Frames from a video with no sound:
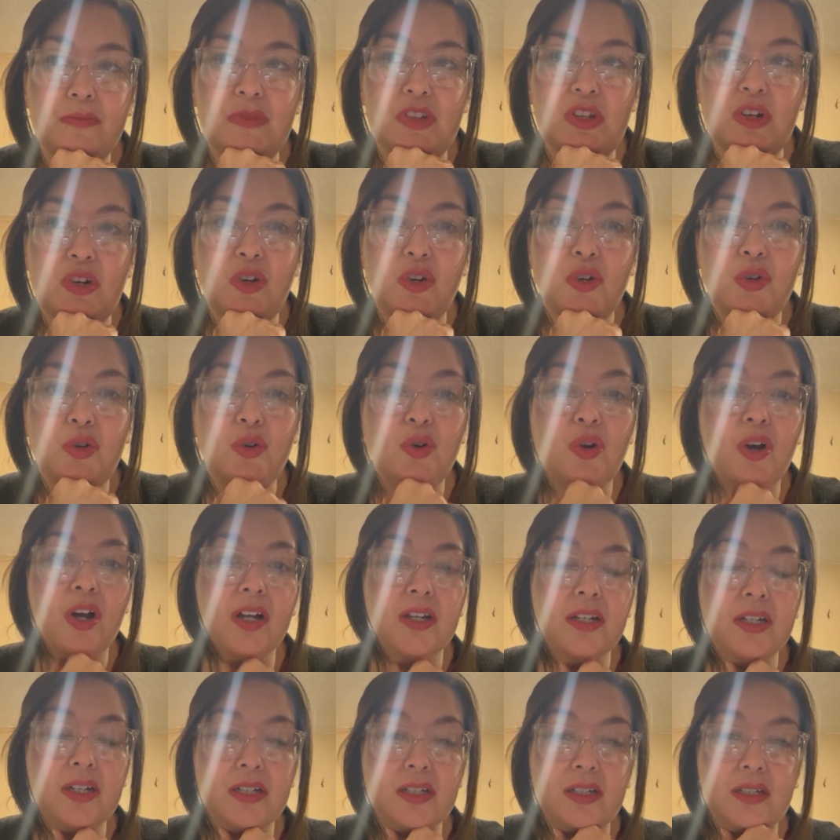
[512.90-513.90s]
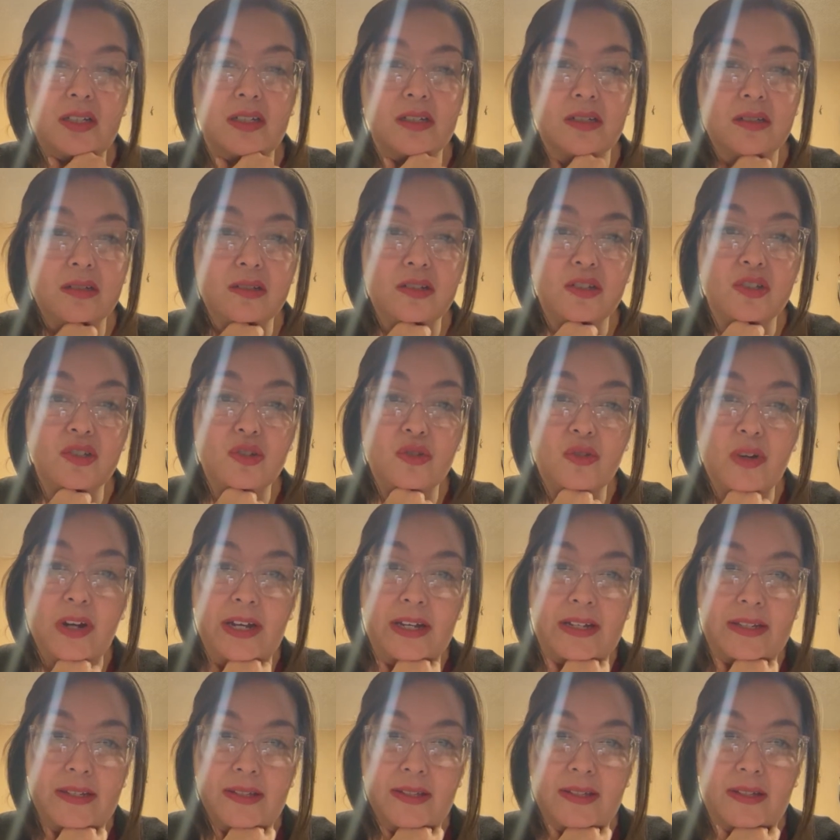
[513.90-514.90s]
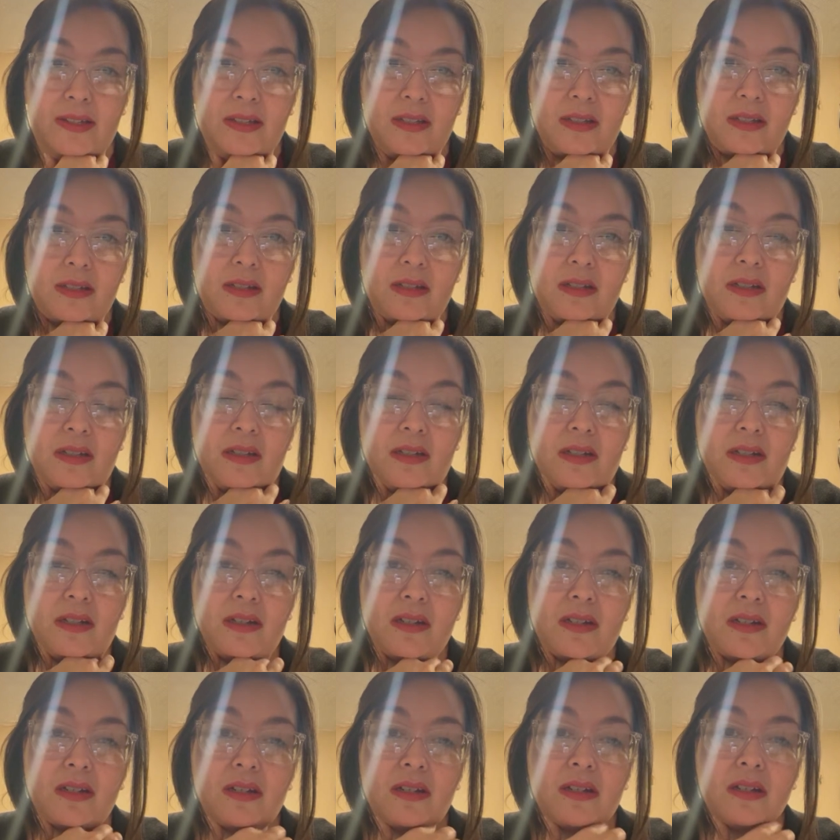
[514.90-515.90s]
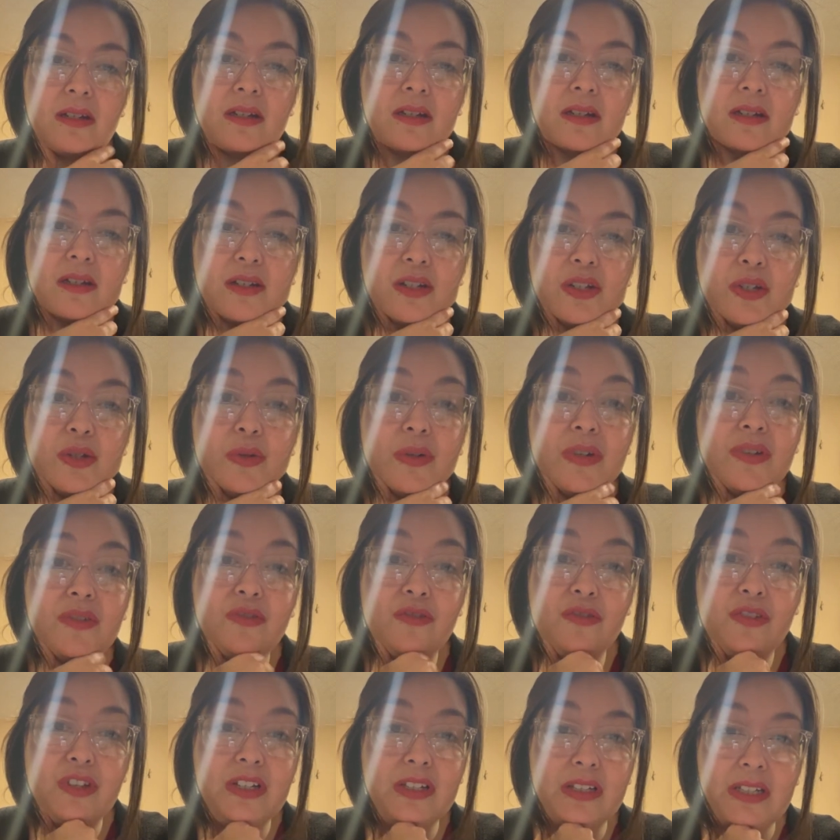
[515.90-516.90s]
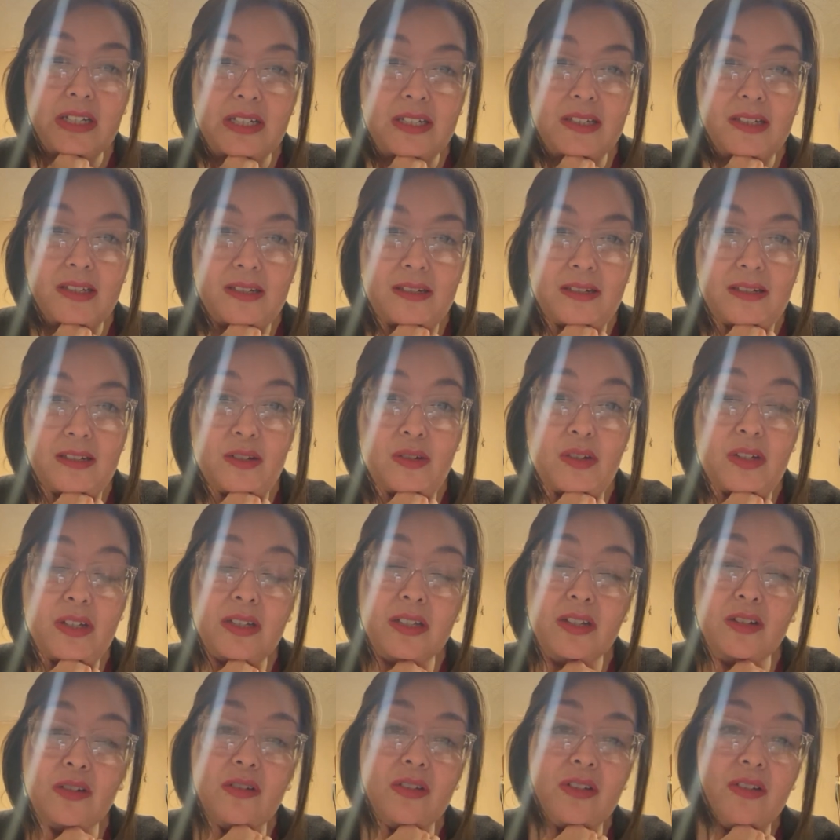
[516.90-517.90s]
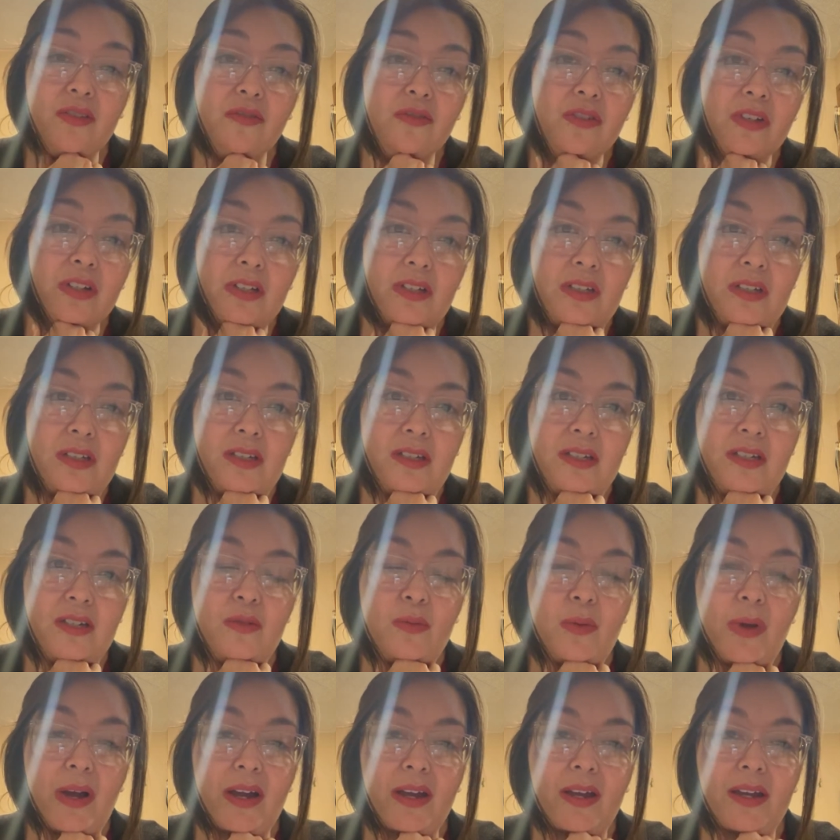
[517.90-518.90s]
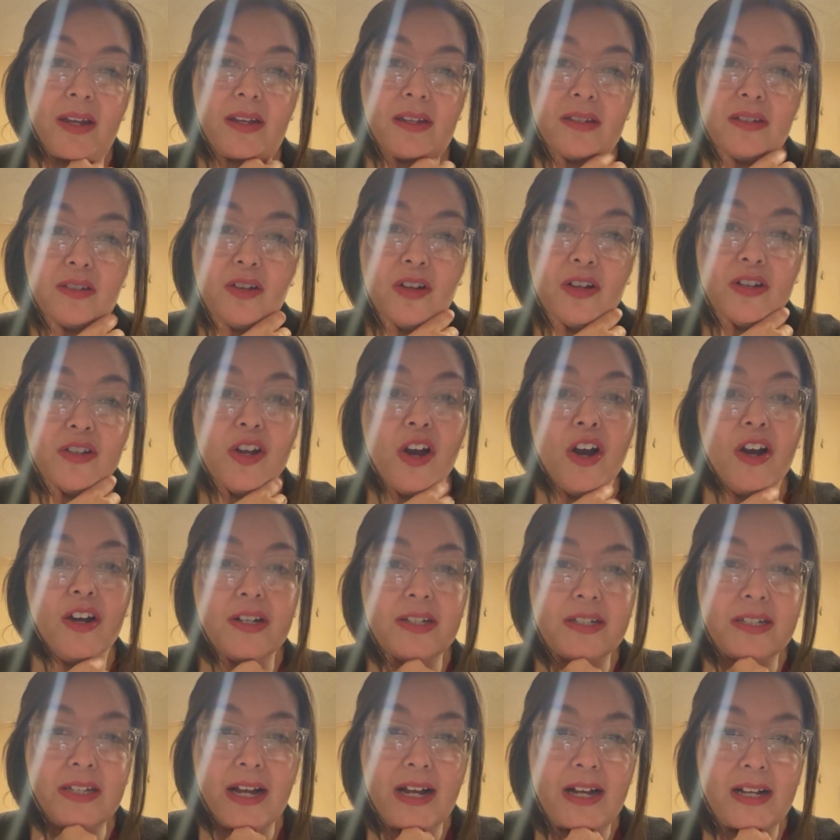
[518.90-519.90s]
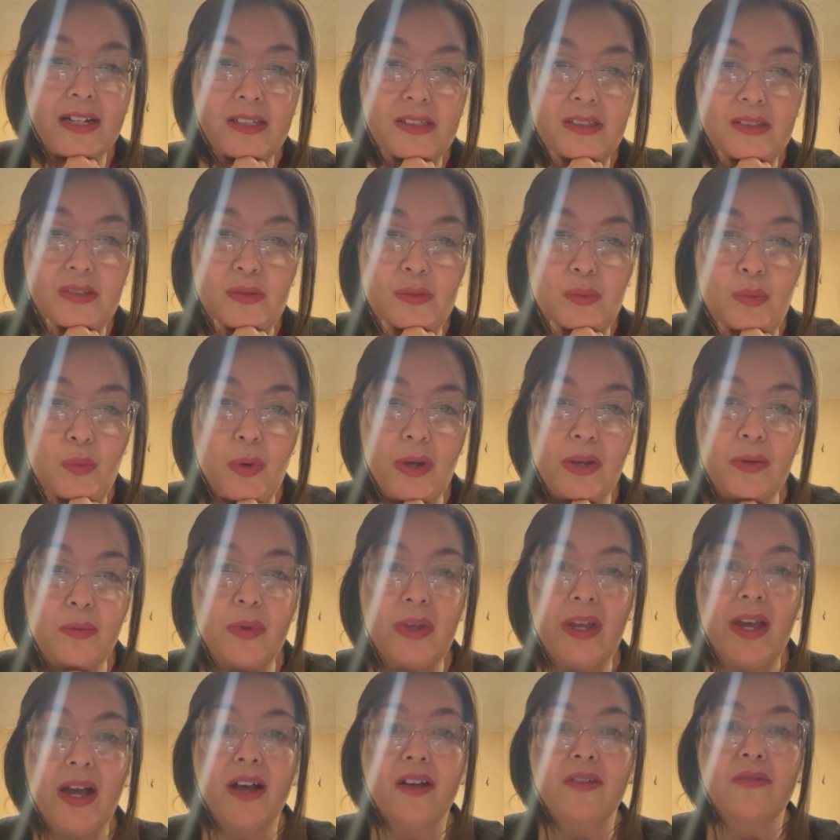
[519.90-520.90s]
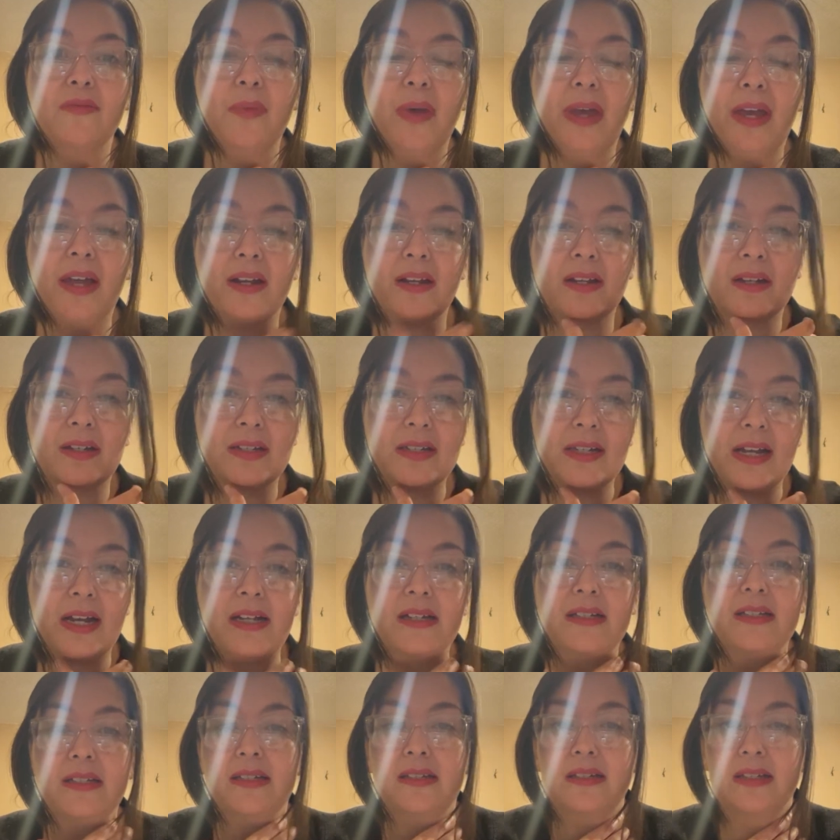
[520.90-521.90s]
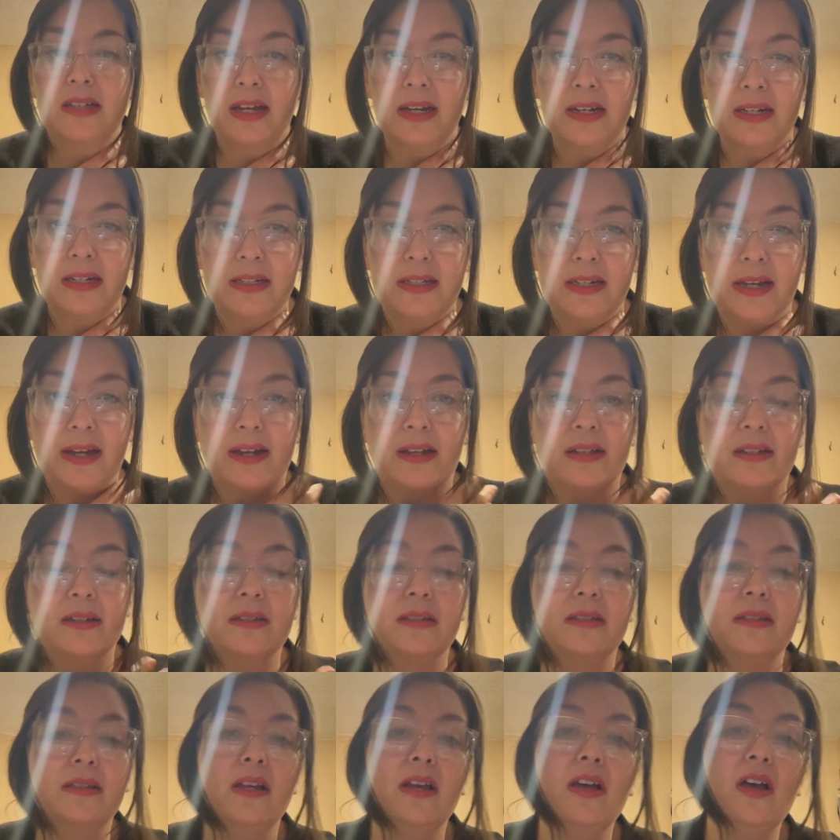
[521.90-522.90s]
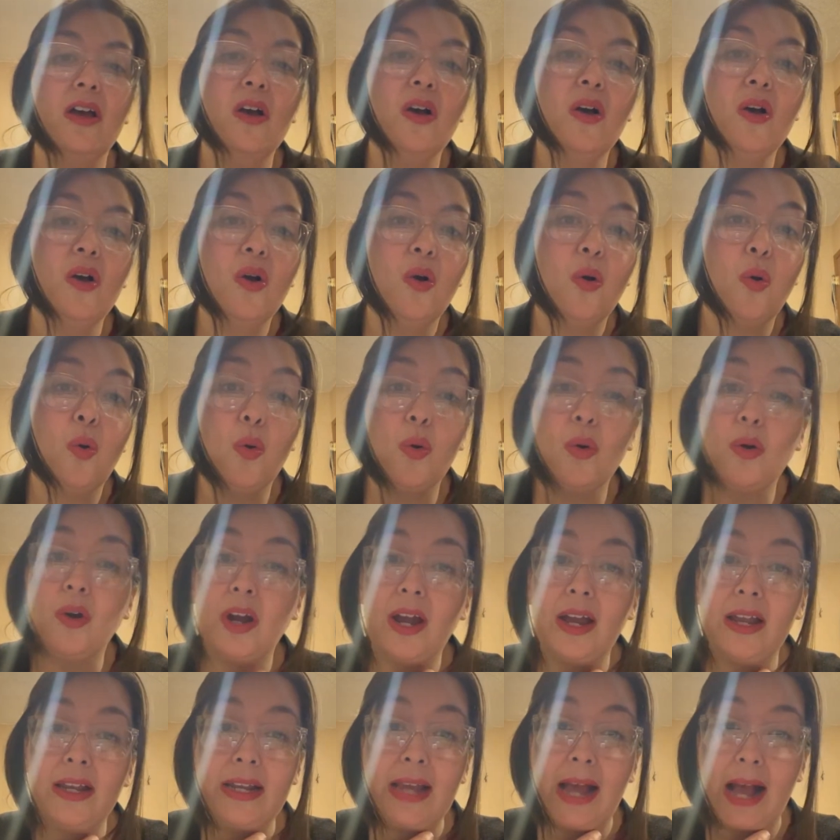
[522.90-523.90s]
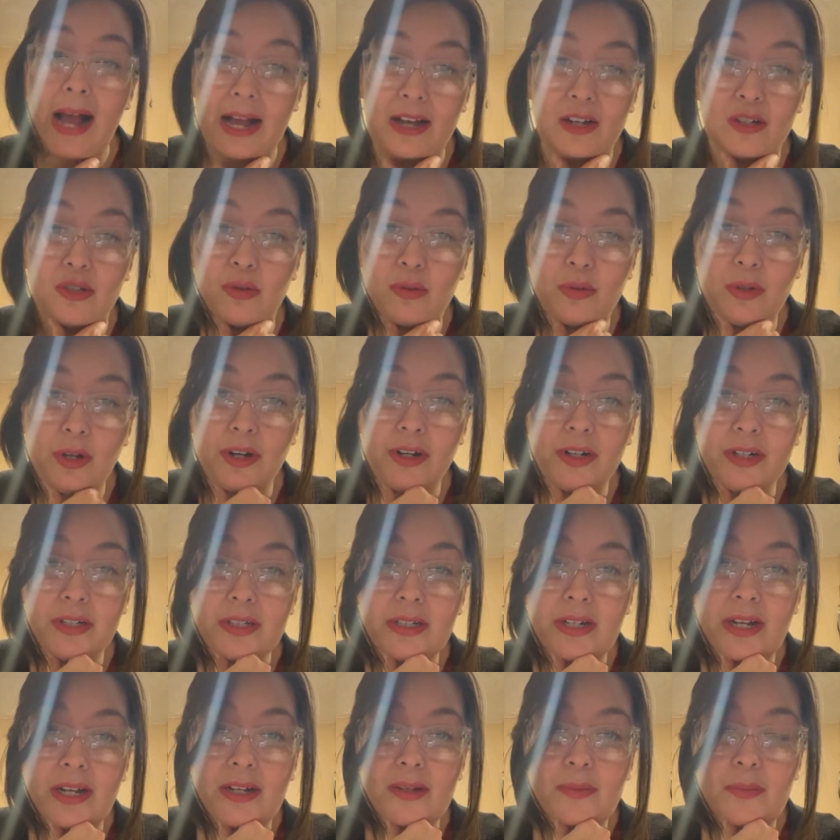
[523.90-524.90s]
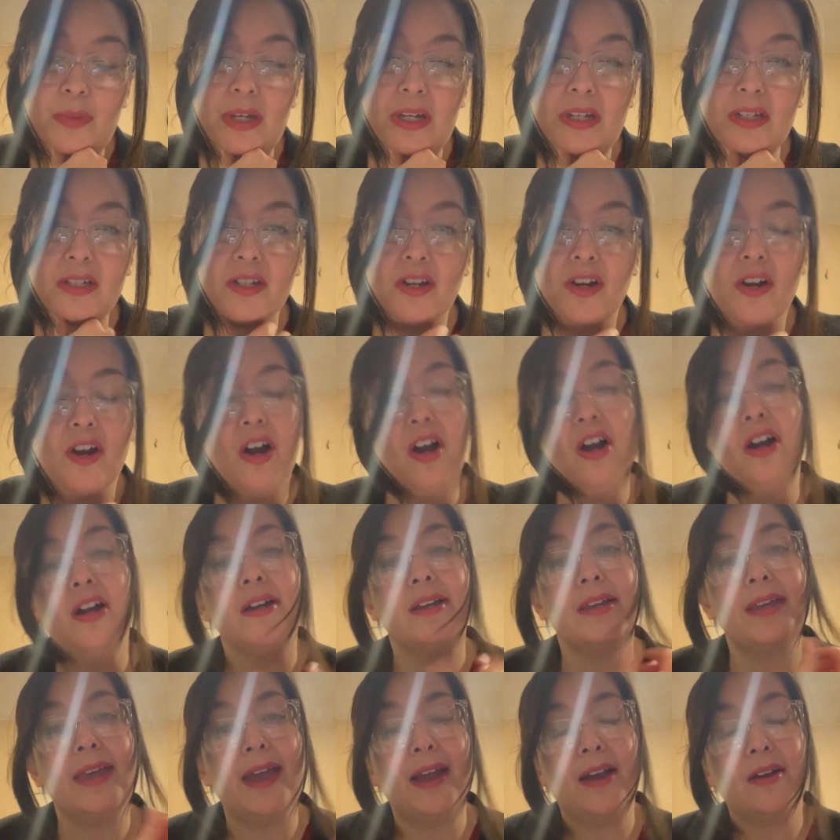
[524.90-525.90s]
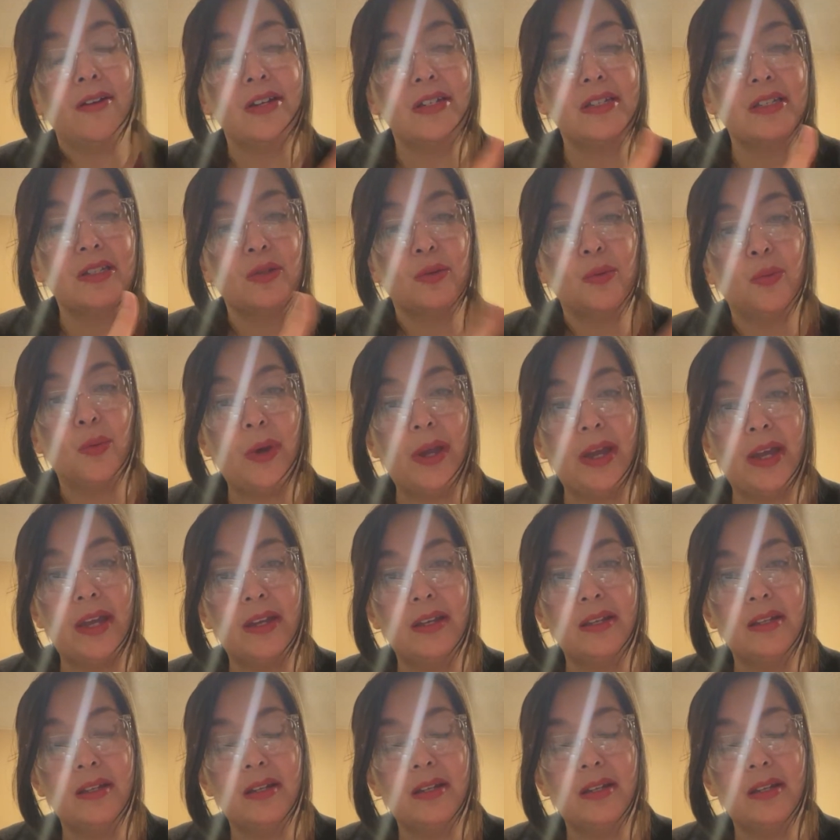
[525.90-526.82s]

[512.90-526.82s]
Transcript: or chronic stress, you can feel it. You can literally feel it. This is why it's called heart attack when we have panic attacks, anxiety attacks, or an actual heart attack, because our heart carries the weight